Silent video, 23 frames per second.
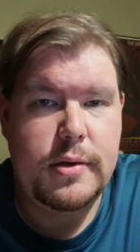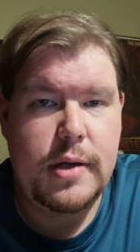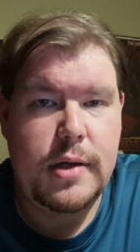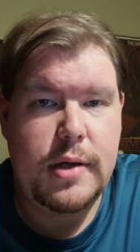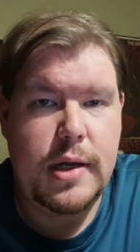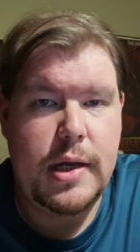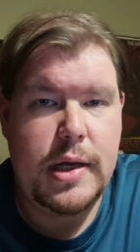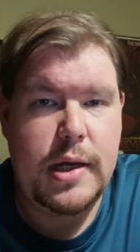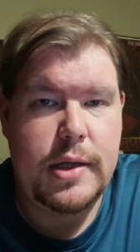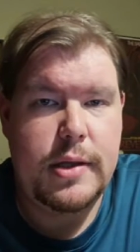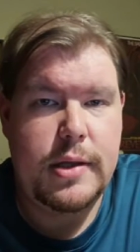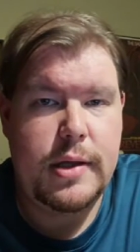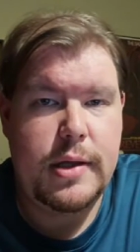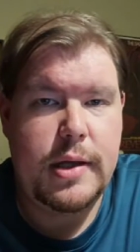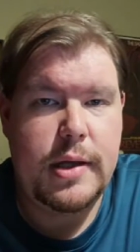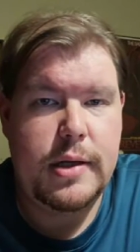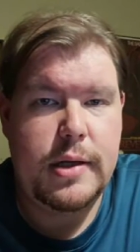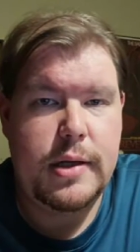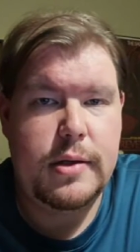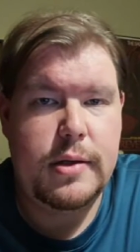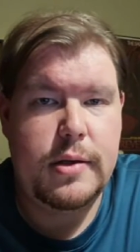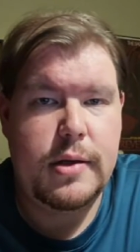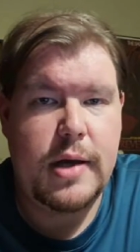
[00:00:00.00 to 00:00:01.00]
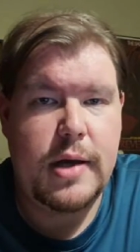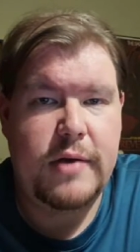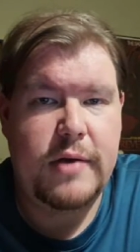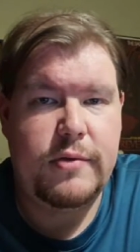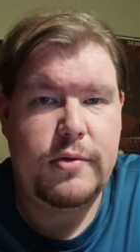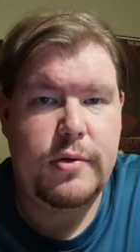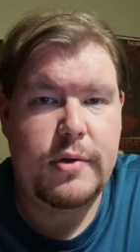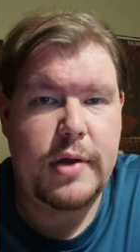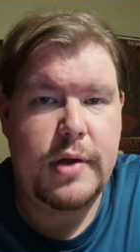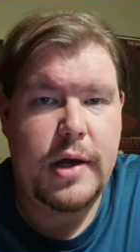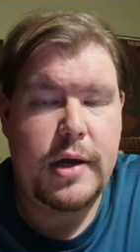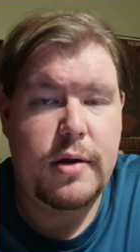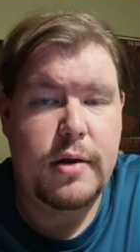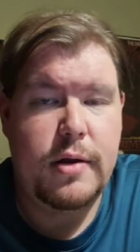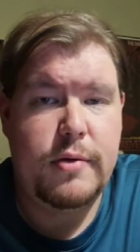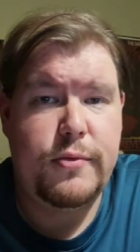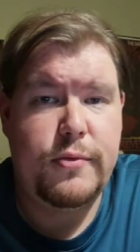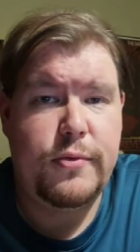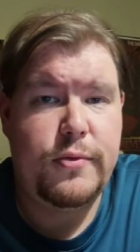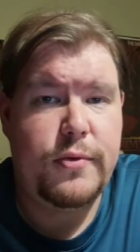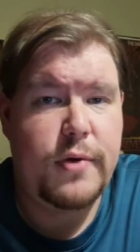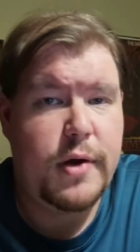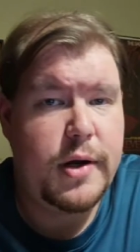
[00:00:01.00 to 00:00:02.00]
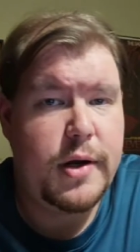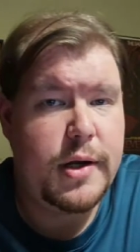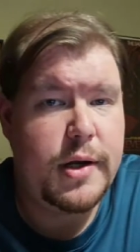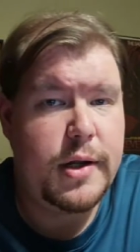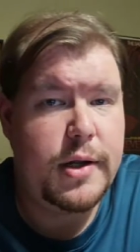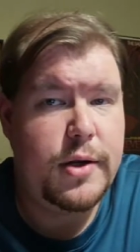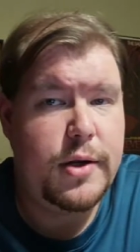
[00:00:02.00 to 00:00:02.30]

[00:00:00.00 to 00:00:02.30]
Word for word: And then after that, on Friday,